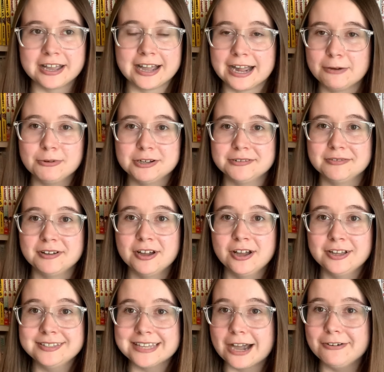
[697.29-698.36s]
I would
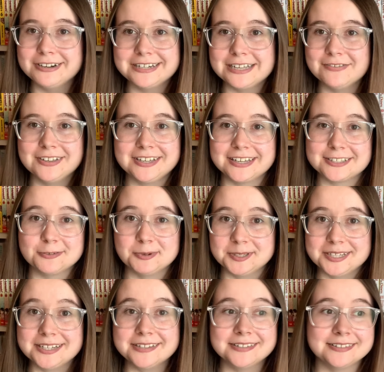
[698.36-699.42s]
doubt it even gets
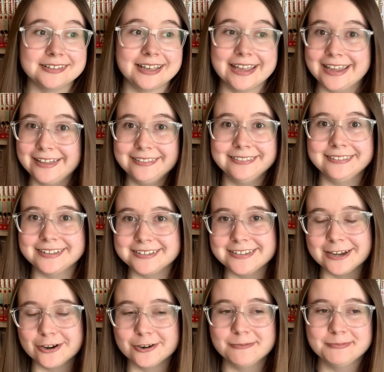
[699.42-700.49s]
released in this
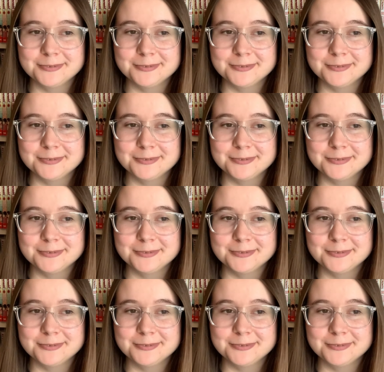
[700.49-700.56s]
year.